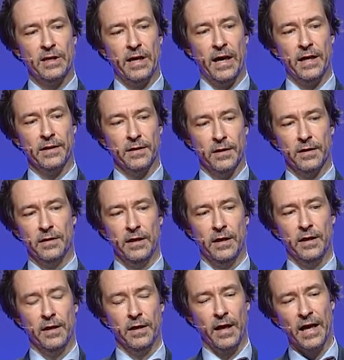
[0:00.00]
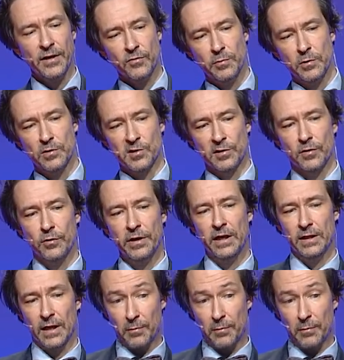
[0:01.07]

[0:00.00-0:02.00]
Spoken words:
that the attributes in green,